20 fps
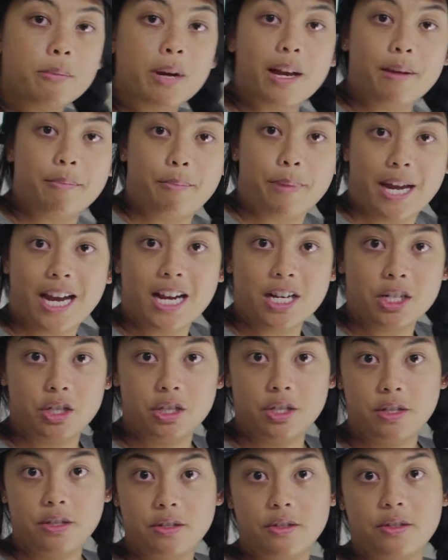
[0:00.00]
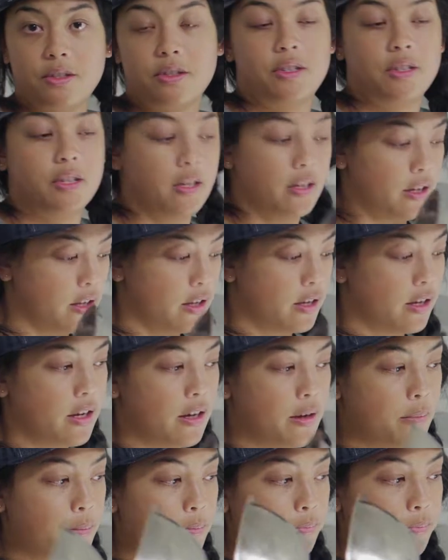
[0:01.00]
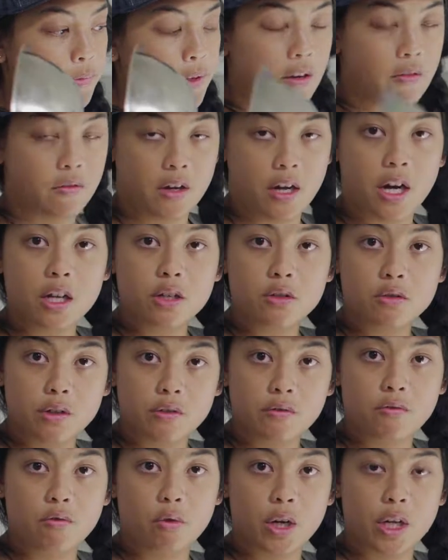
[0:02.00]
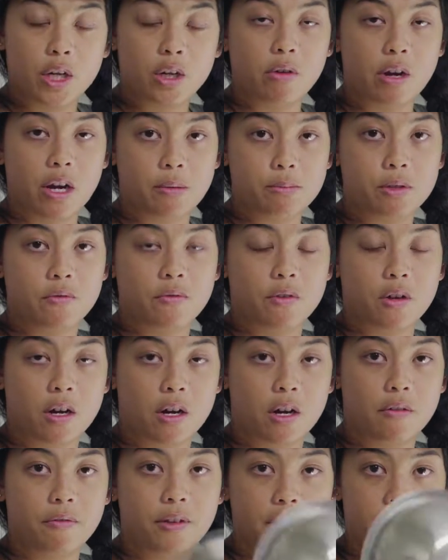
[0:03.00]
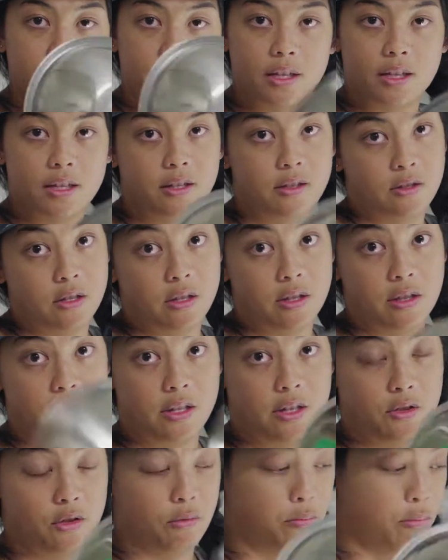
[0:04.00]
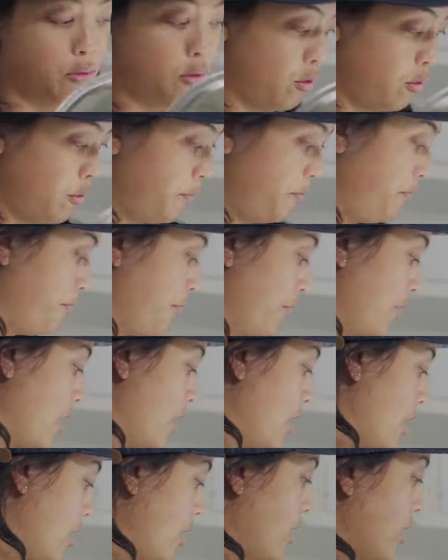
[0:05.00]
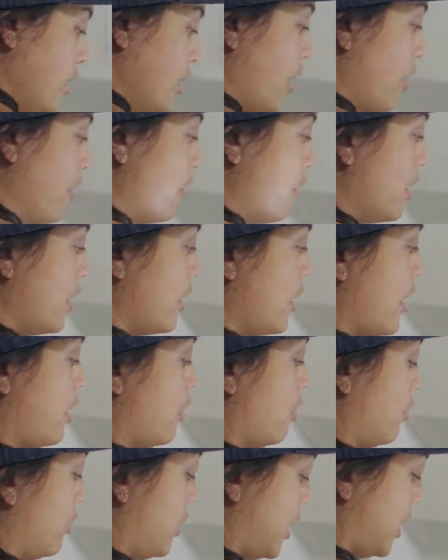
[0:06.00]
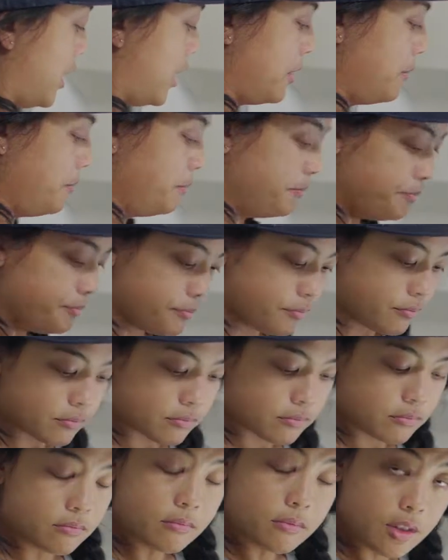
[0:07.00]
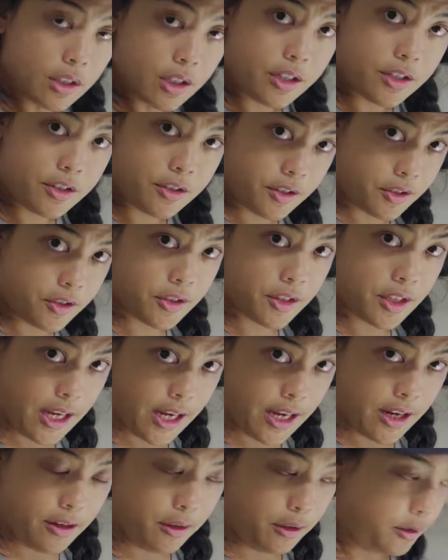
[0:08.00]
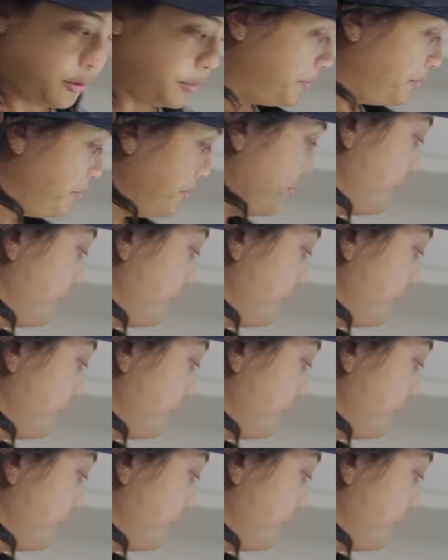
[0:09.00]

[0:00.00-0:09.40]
my batches of 140 grams of coffee into this bowl. Another thing that you need is a scale.